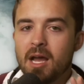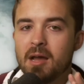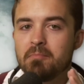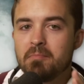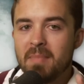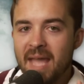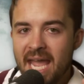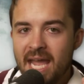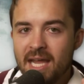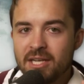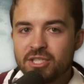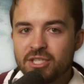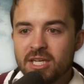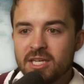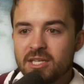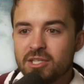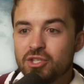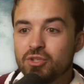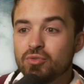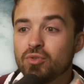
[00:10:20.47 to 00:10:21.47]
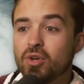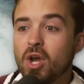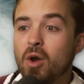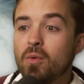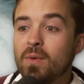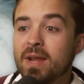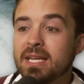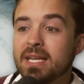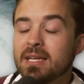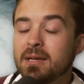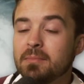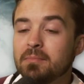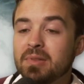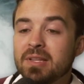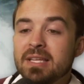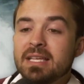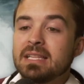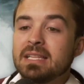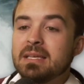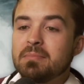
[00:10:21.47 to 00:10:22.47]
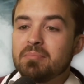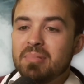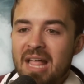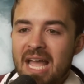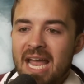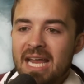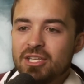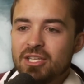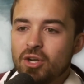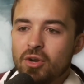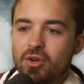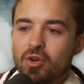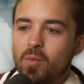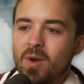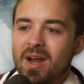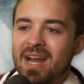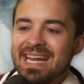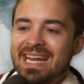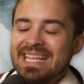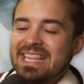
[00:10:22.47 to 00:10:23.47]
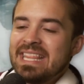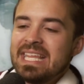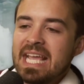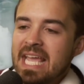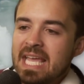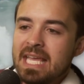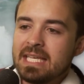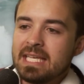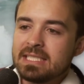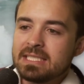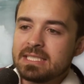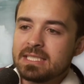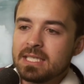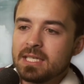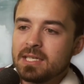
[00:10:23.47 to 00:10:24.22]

imagine you go in completely blind. You don't know where anything is.